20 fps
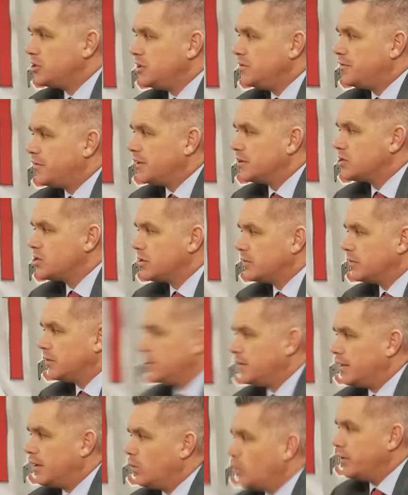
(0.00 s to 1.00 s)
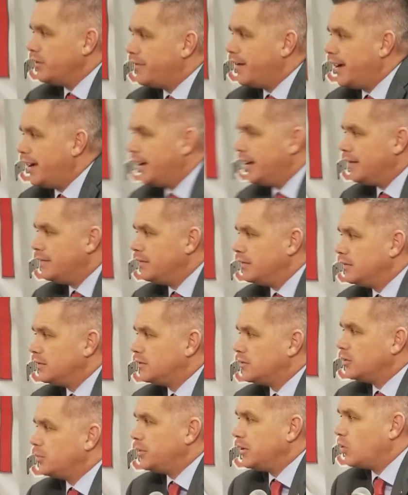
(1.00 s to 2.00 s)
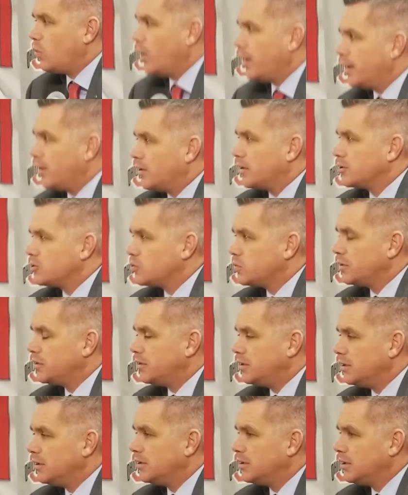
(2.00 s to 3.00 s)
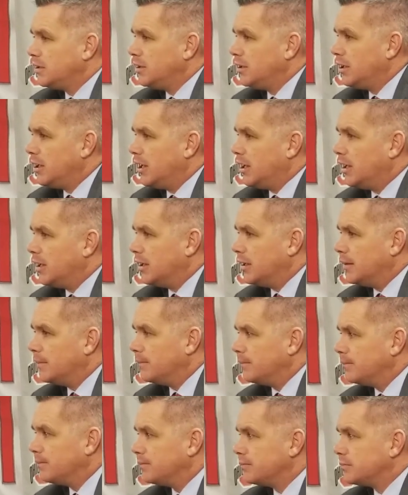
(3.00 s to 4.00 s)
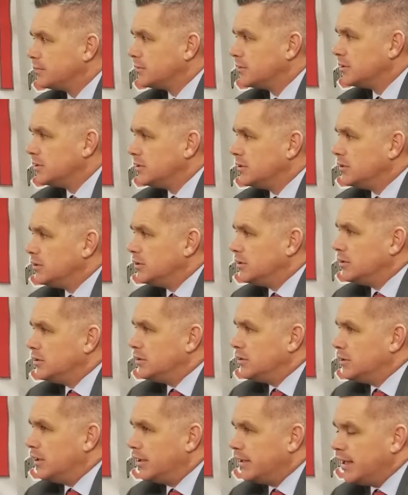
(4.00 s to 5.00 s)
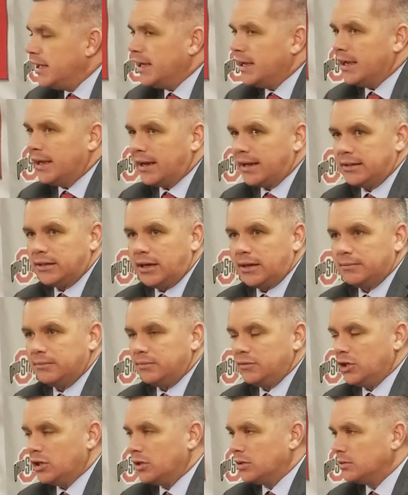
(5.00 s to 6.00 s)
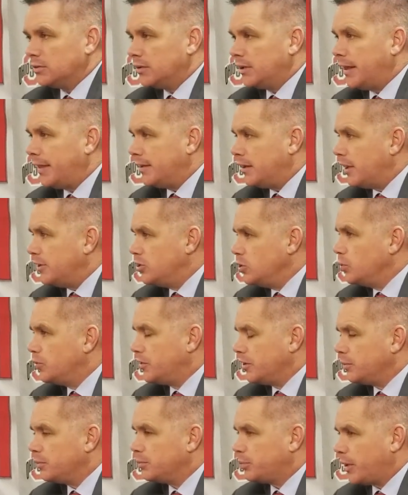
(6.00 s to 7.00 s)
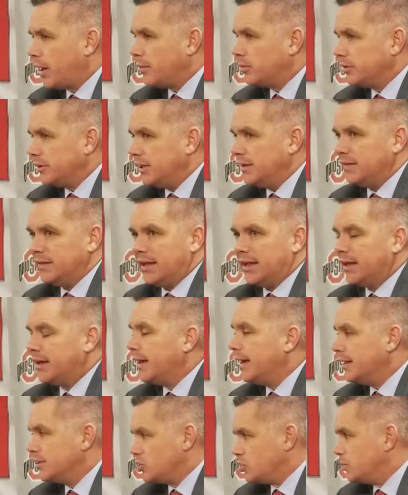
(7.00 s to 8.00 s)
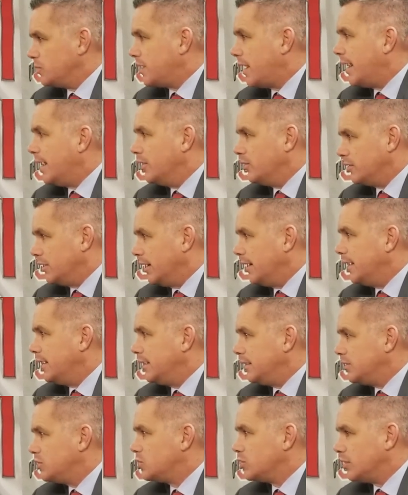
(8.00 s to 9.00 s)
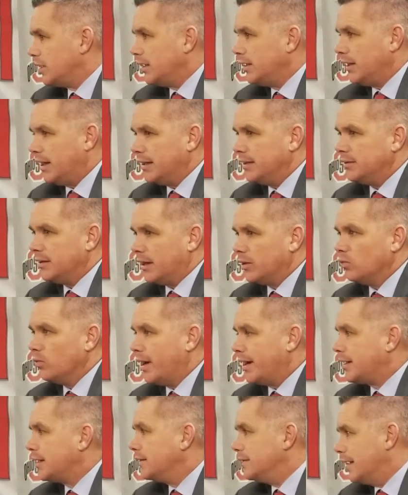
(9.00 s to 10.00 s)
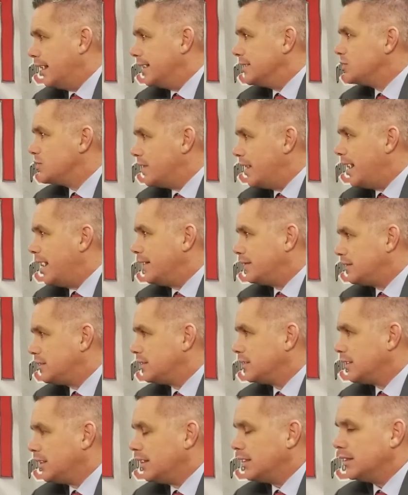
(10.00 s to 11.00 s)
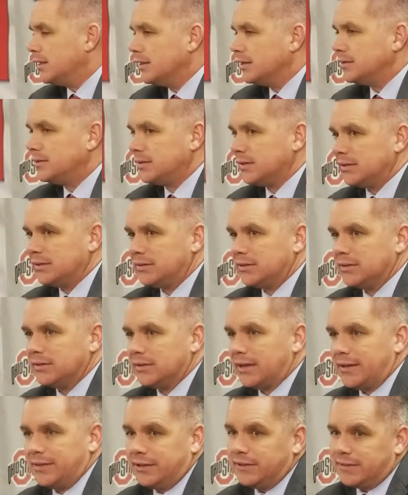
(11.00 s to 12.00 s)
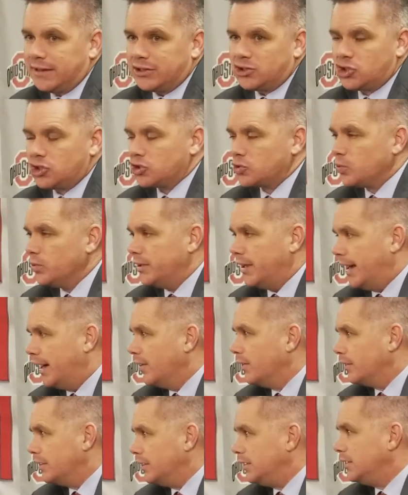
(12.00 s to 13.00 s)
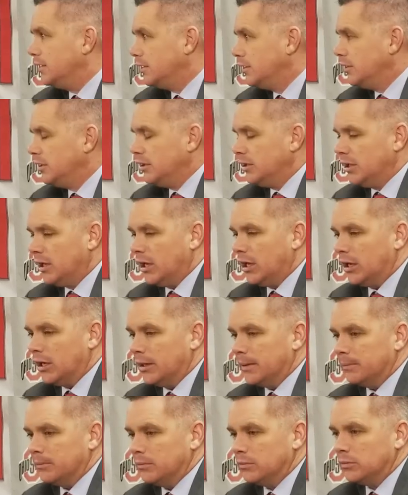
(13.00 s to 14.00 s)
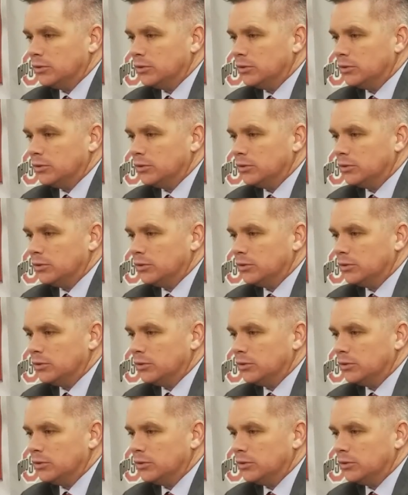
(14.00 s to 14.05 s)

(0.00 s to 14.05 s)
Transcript: defensively that we've had, to be quite honest with you. Um, again, I, I you know, I, I, do think probably Indiana had some tired legs, and I, I, I recognize that. Uh, to, to, I think that's just reality, um,